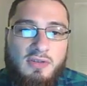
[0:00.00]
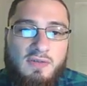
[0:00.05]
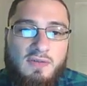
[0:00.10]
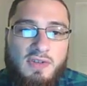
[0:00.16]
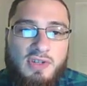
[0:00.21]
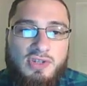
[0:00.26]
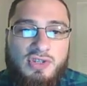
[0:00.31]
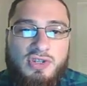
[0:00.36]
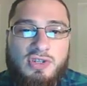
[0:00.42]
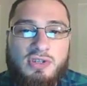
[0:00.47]

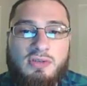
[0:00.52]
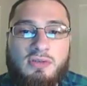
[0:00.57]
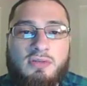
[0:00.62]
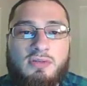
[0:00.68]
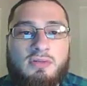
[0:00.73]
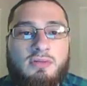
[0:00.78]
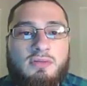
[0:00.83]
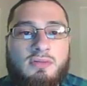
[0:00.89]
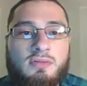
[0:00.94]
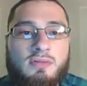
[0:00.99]
division,
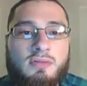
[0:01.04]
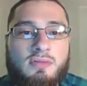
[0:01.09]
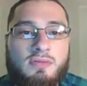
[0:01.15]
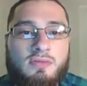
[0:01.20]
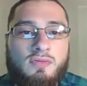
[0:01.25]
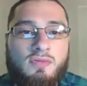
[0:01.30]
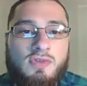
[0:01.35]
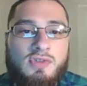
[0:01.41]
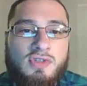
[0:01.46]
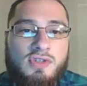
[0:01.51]

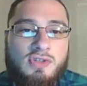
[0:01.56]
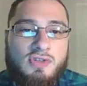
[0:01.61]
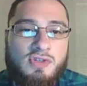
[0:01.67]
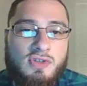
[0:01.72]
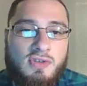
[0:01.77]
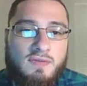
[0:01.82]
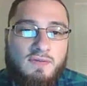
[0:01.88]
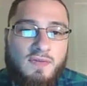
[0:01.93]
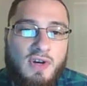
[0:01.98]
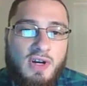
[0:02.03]
which
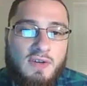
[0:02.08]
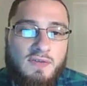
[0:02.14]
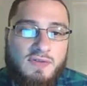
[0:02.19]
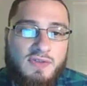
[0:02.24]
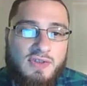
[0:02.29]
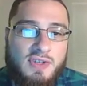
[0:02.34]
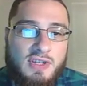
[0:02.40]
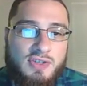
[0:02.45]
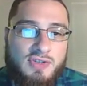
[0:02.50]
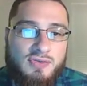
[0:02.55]
is
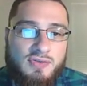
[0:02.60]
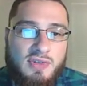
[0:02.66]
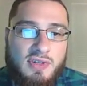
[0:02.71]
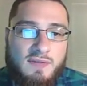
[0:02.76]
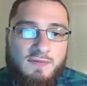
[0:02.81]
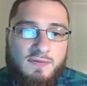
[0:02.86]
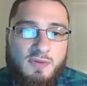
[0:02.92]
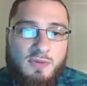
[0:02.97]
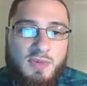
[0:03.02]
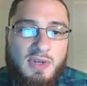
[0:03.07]
involves
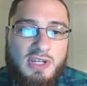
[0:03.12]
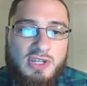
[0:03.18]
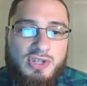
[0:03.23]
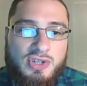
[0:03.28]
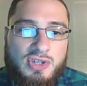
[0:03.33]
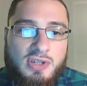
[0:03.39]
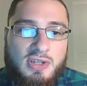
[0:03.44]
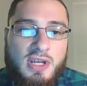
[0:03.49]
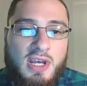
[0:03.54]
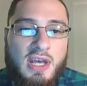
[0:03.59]
sensory
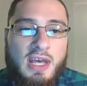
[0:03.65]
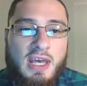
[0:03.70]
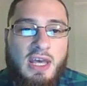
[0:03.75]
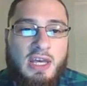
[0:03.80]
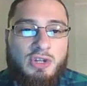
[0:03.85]
information,